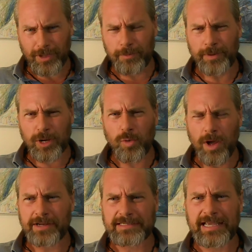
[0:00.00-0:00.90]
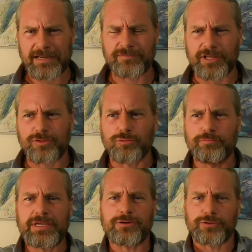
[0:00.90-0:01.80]
but quantitatively through
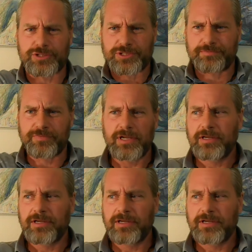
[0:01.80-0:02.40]
meters?